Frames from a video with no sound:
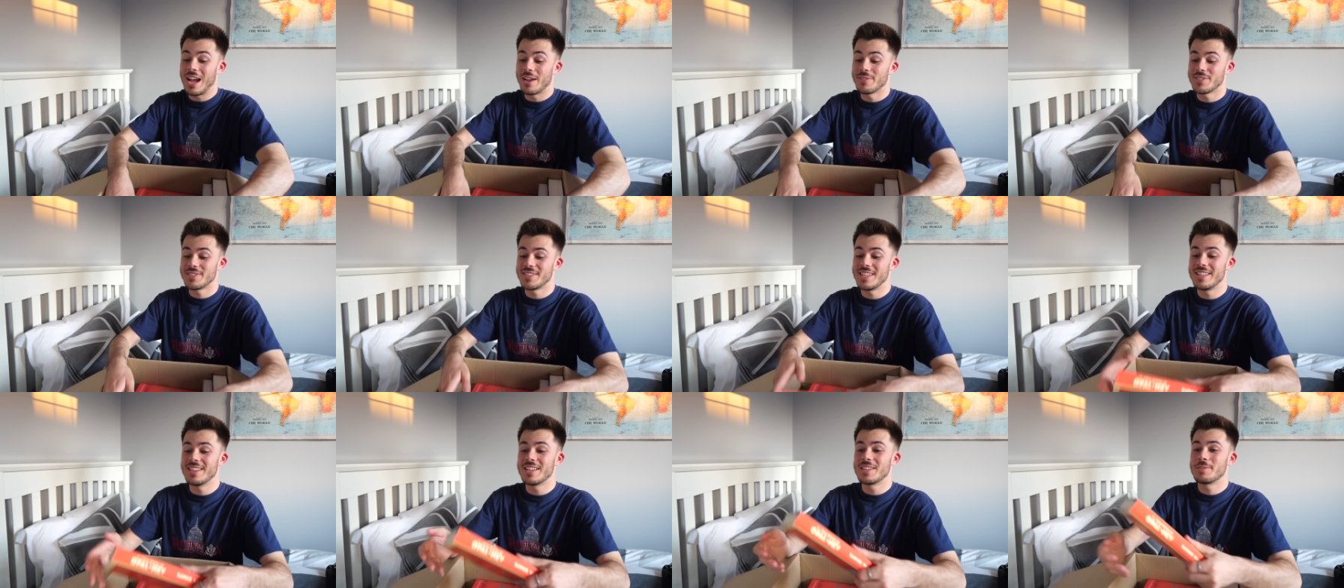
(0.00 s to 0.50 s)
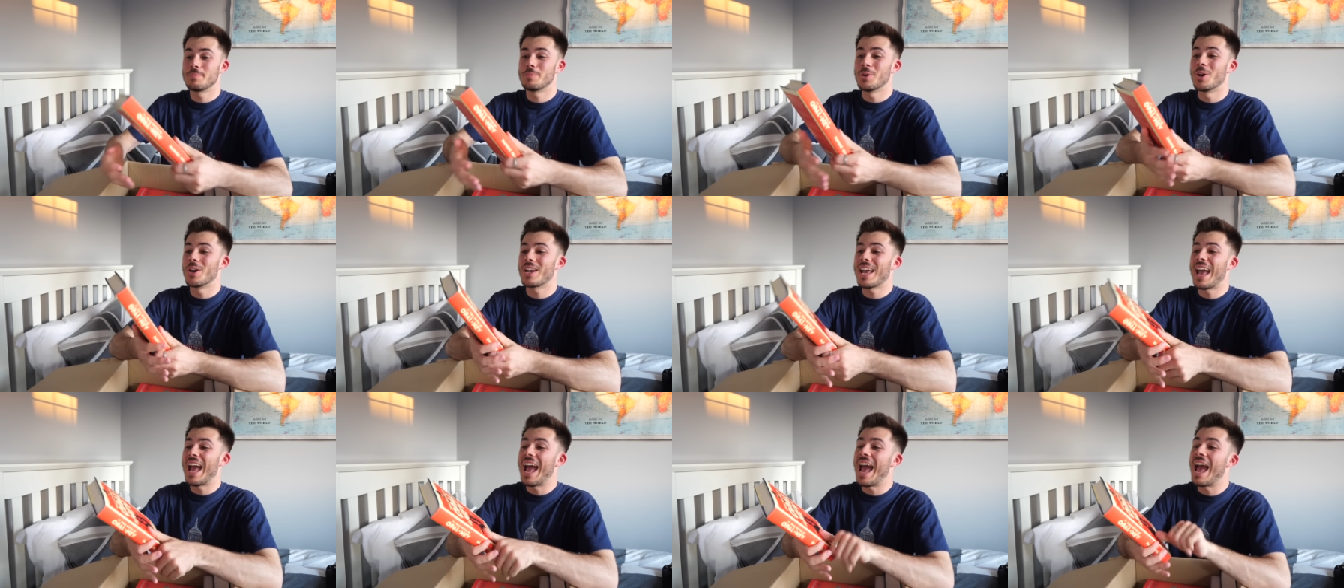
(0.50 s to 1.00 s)
I've seen this
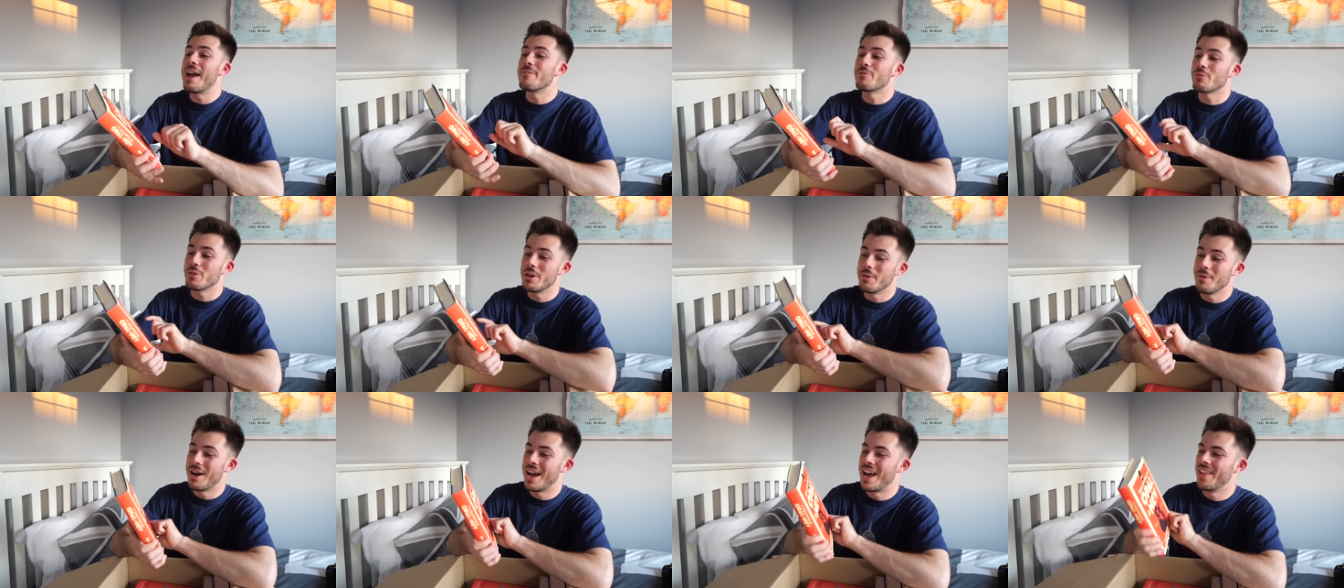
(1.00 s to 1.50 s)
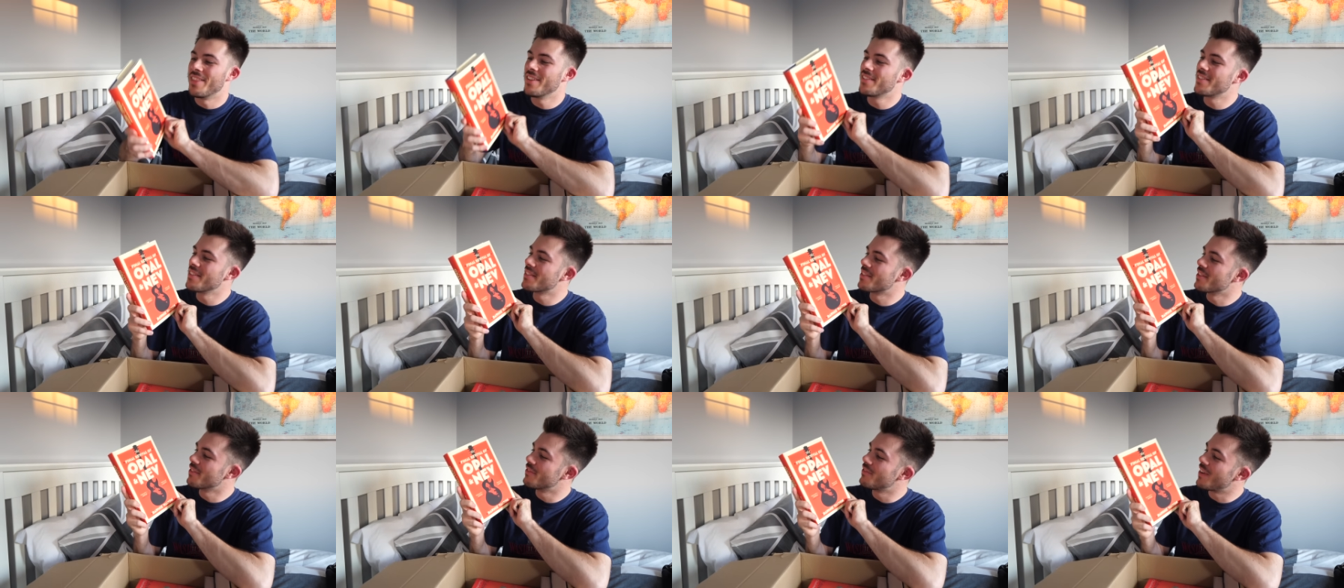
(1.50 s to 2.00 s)
book everywhere. This
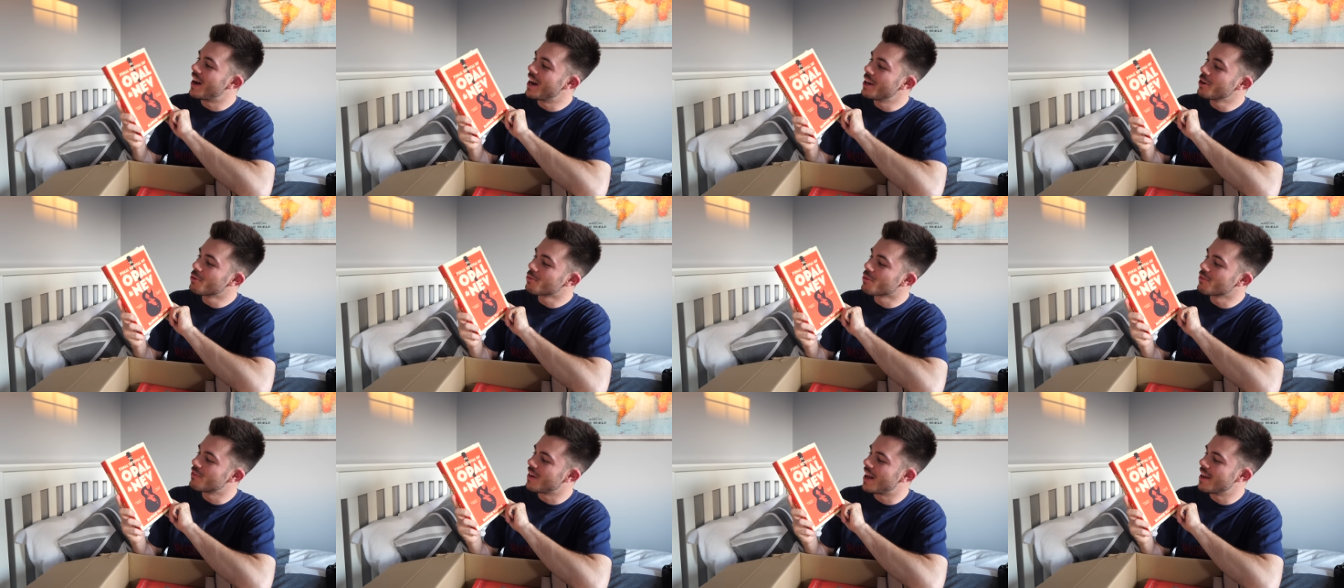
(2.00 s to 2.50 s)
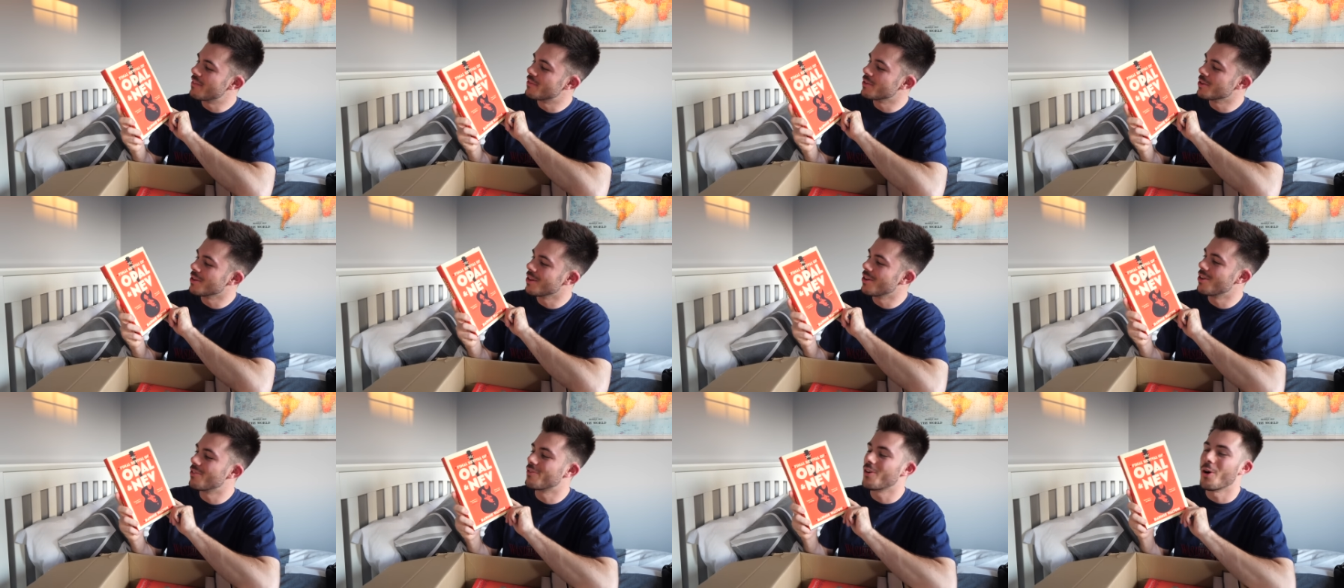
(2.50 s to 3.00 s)
is the final
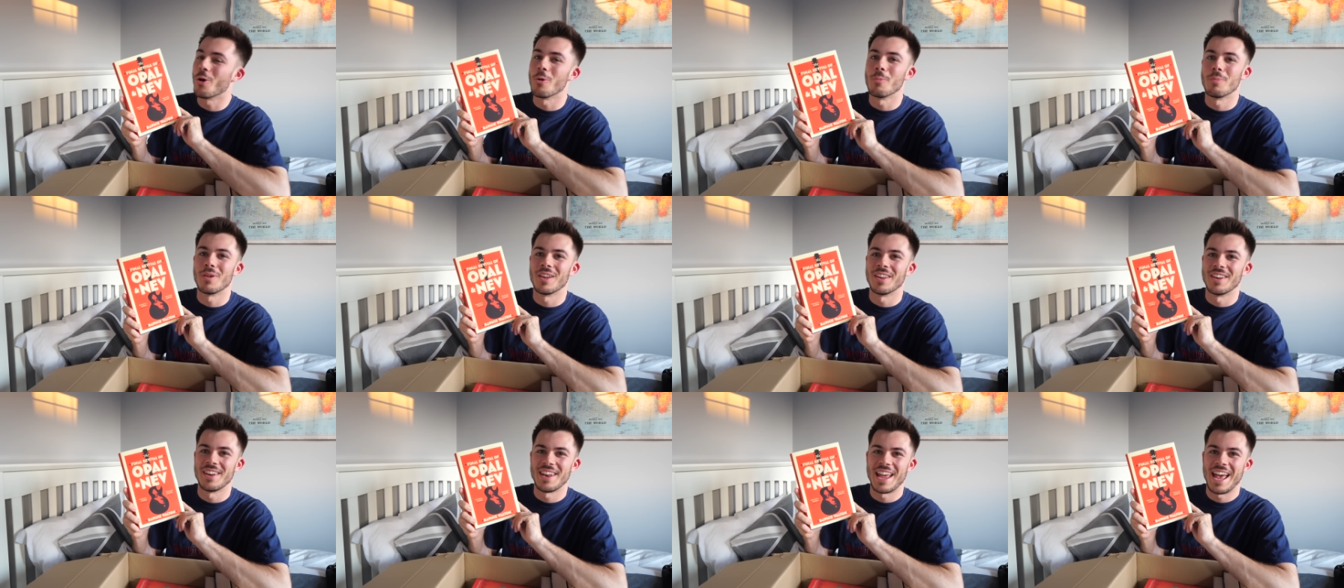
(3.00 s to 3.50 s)
revival of Opal and